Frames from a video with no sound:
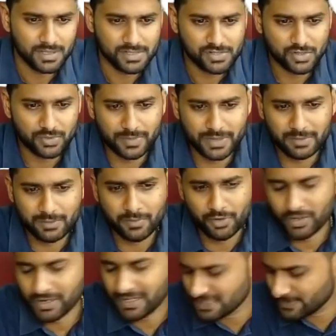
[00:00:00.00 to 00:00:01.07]
So minimum you
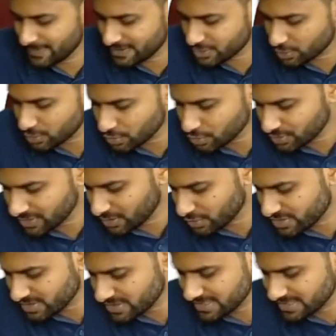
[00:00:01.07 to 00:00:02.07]
can expect 2 to 3 questions,